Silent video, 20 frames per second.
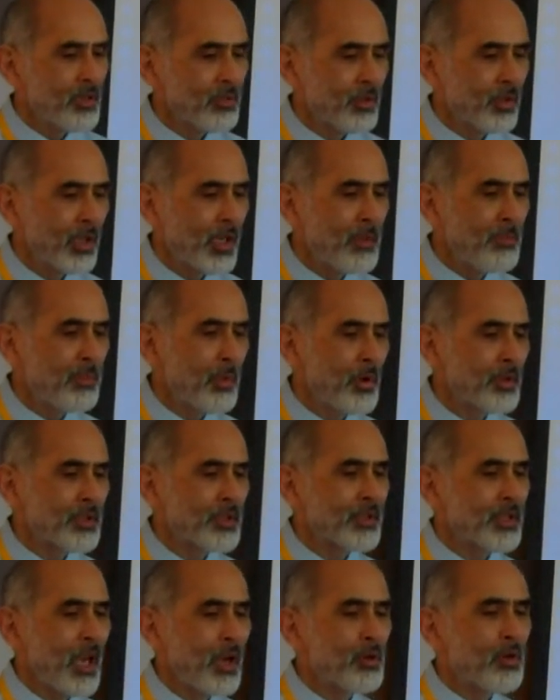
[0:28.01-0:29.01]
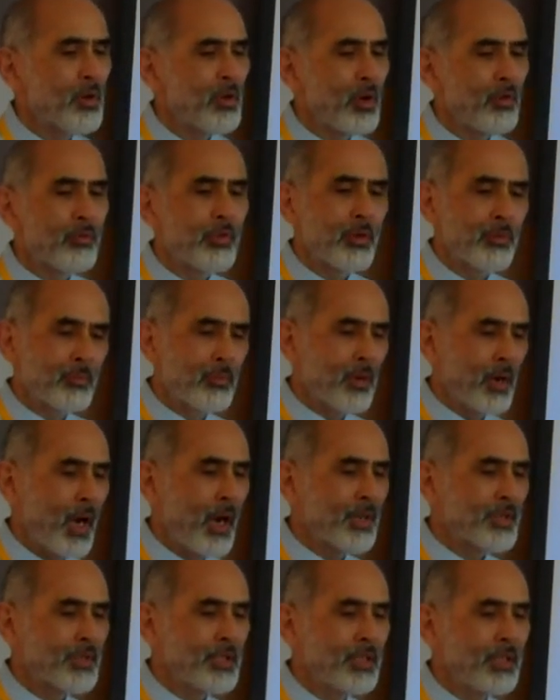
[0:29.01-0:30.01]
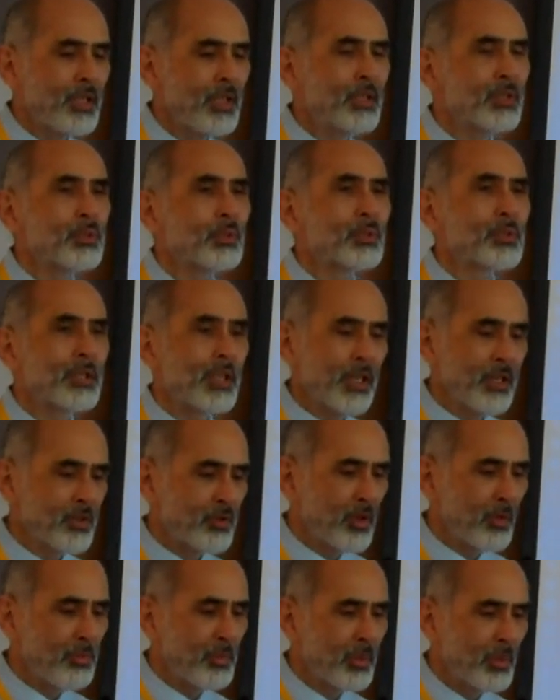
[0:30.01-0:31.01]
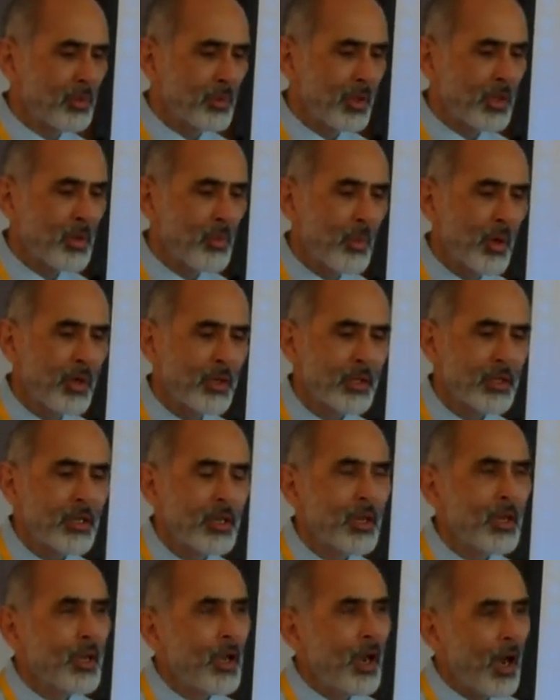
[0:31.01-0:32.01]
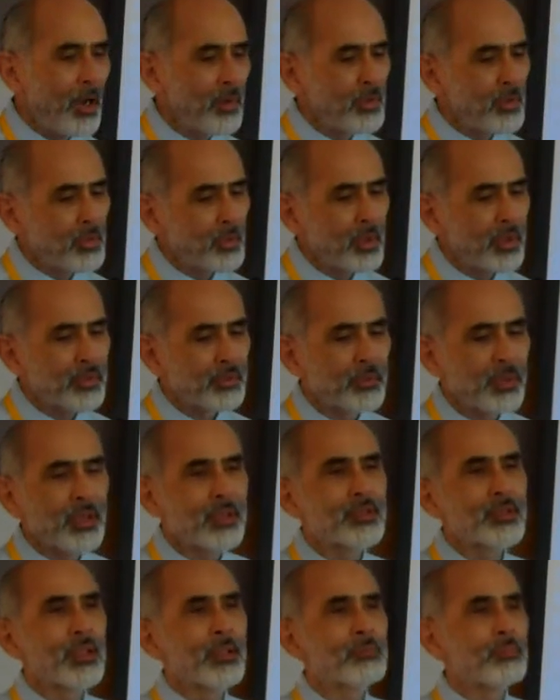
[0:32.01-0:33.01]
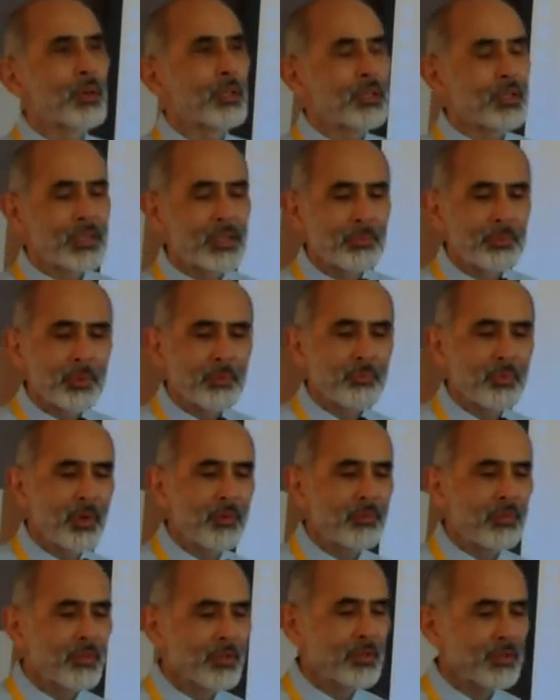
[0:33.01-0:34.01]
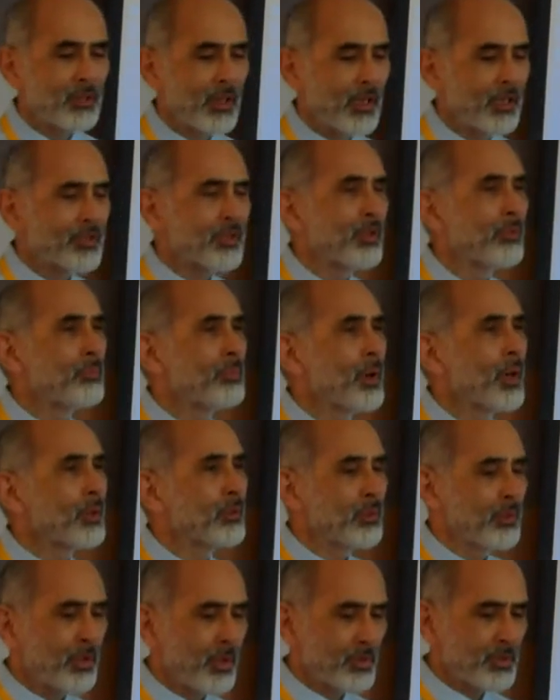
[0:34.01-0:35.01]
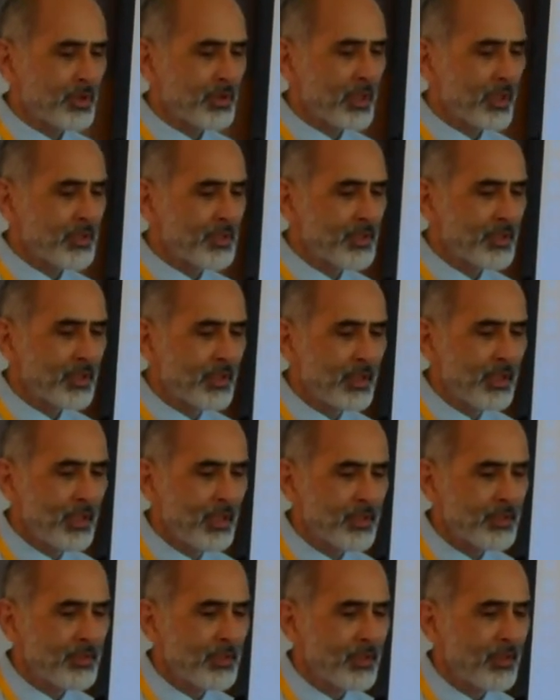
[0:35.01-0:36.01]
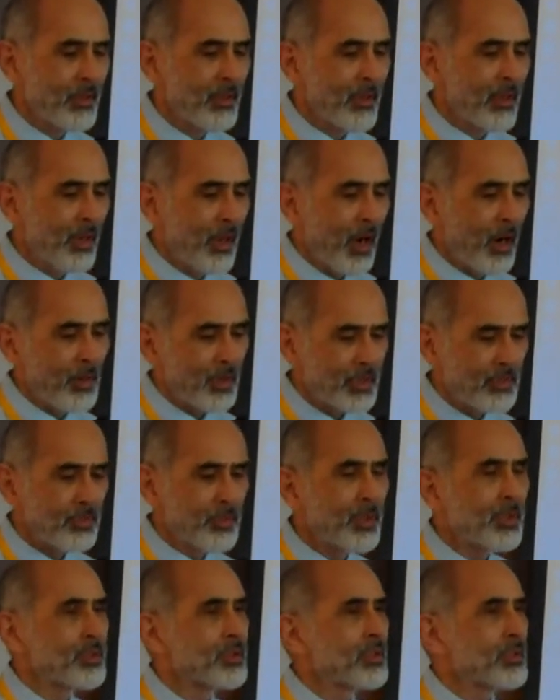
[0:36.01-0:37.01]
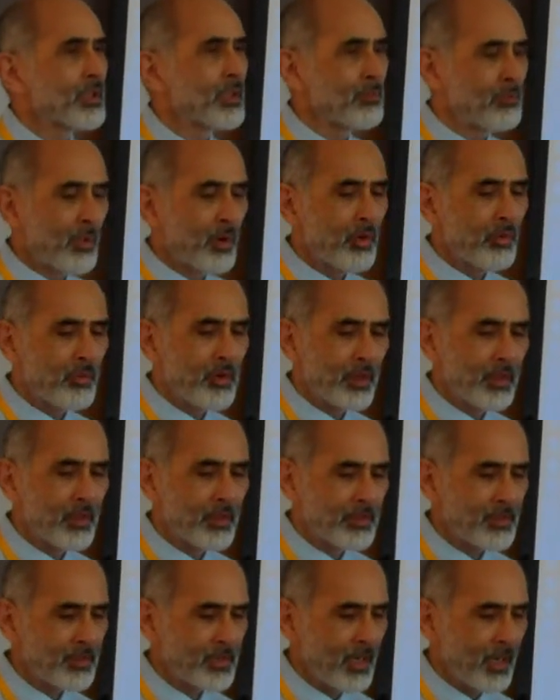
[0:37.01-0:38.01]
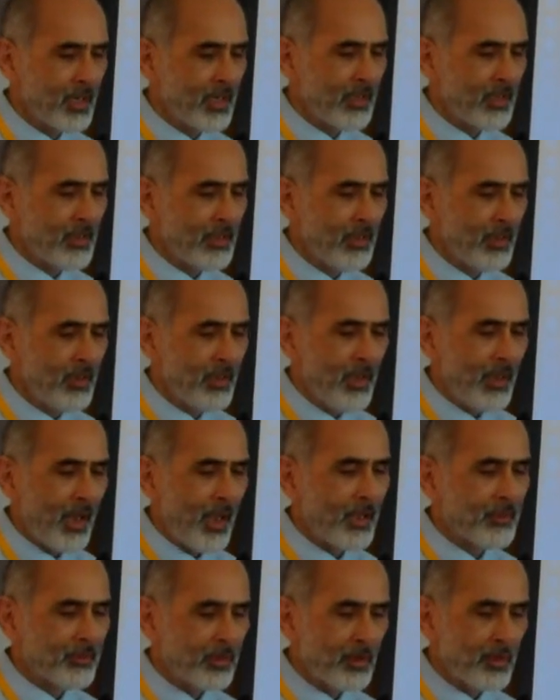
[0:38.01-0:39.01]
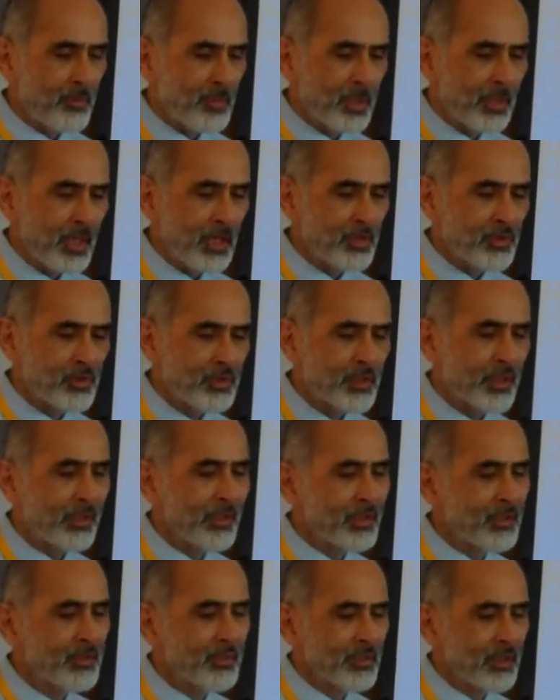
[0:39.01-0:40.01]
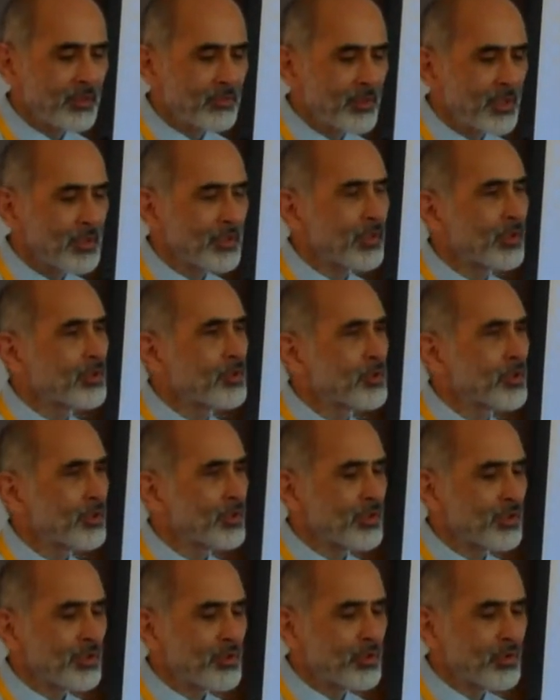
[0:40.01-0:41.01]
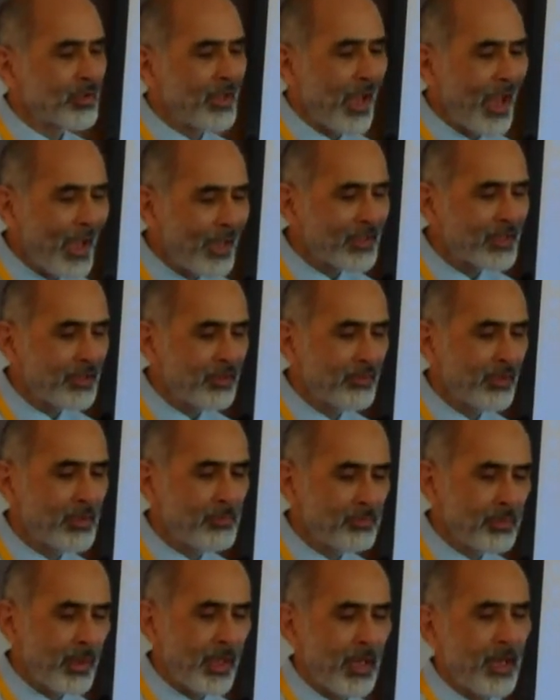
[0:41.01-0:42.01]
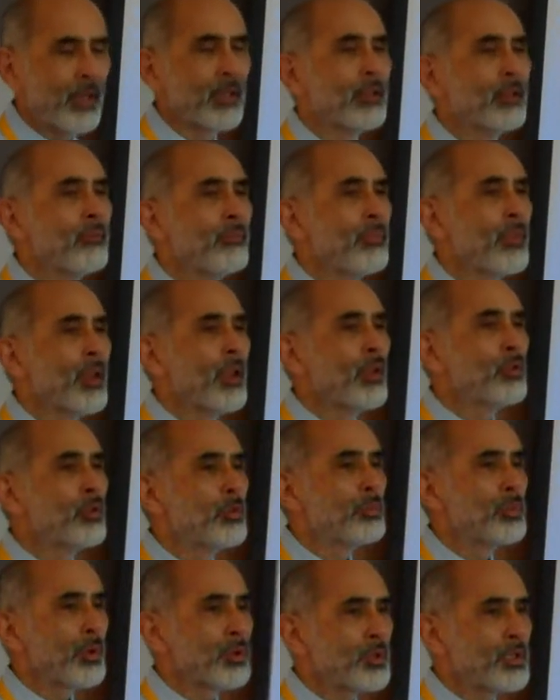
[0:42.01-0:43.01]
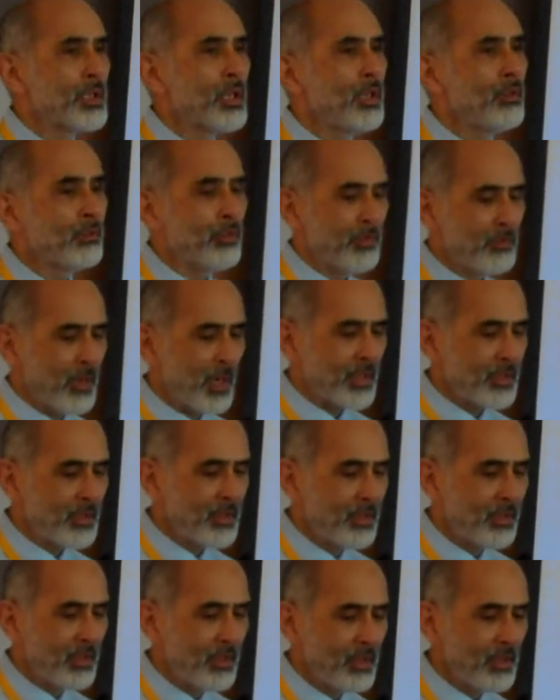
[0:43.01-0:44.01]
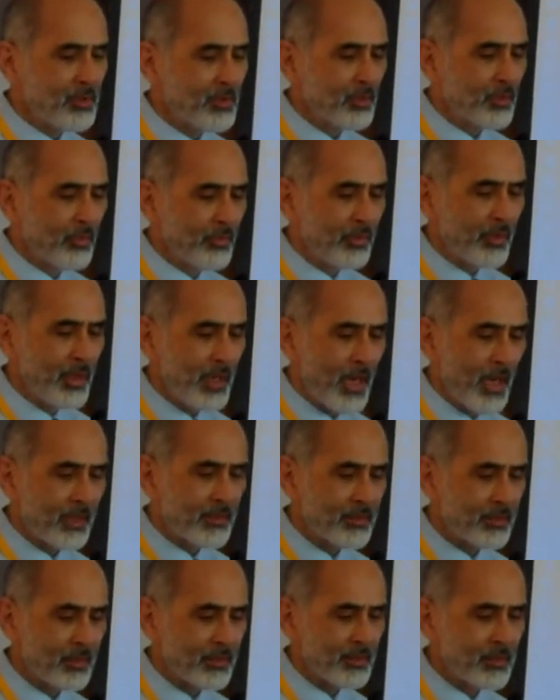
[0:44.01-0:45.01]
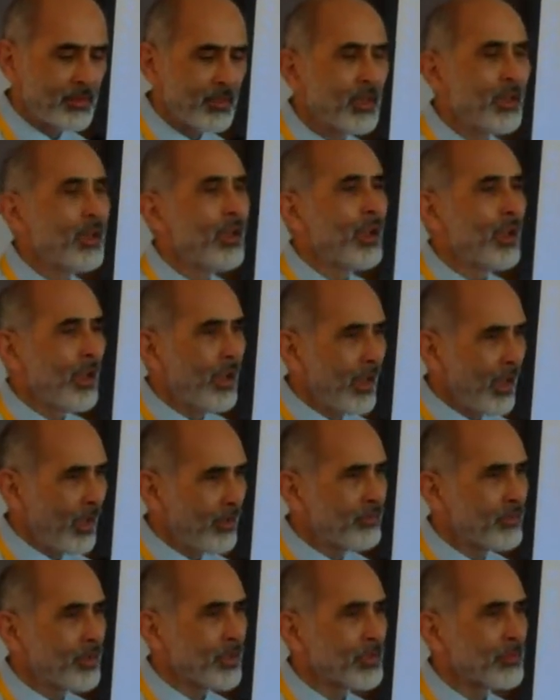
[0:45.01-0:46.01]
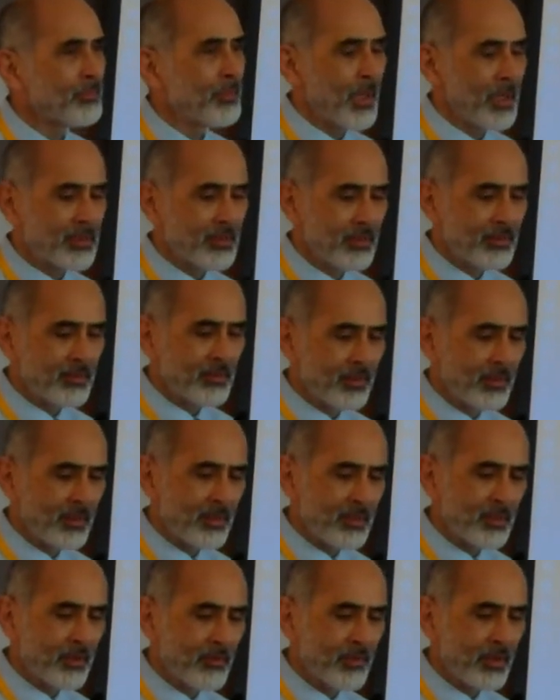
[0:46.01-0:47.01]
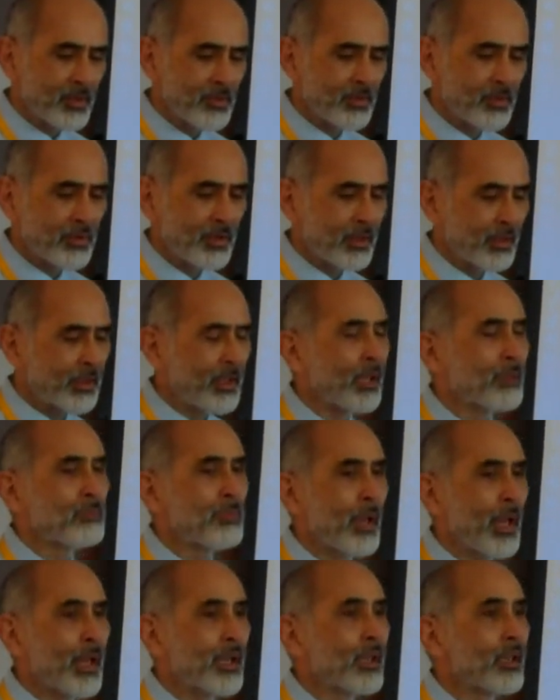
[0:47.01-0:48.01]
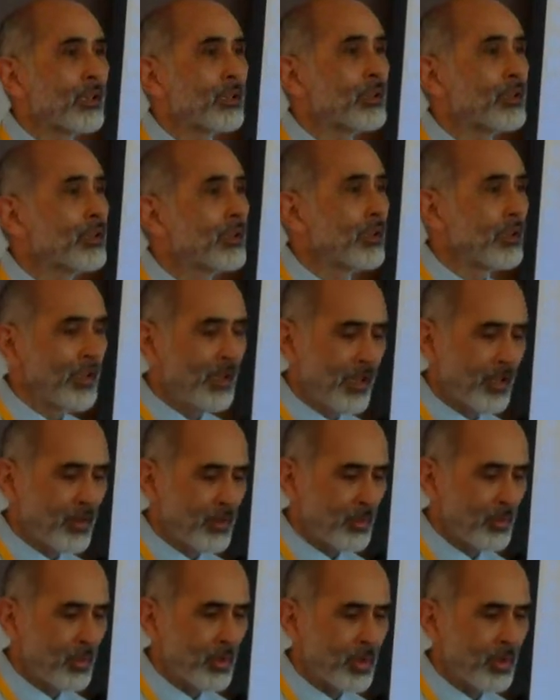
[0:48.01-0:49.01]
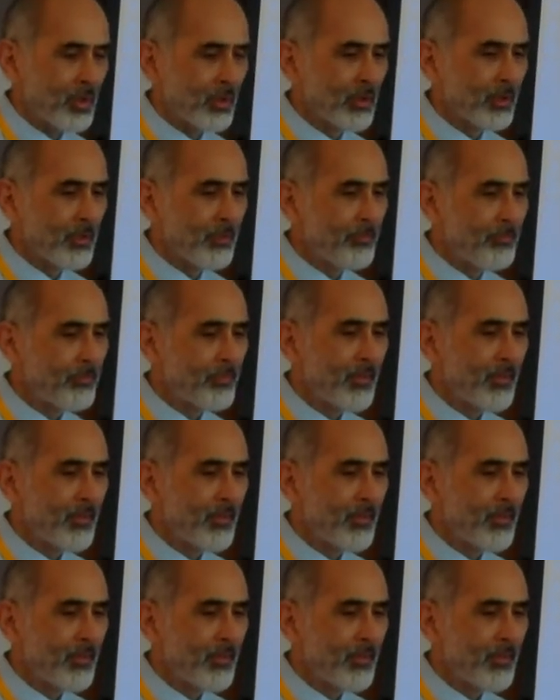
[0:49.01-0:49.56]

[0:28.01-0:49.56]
So the key points is how to go from RCTs to studies open to anyone, how do quit rates in participant preference trials compare to those in RCTs, our experiences in morphing this site, and recommendations that internet researchers should actively plan to proceed from RCTs to free access, evidence-based internet interventions that can blanket the world.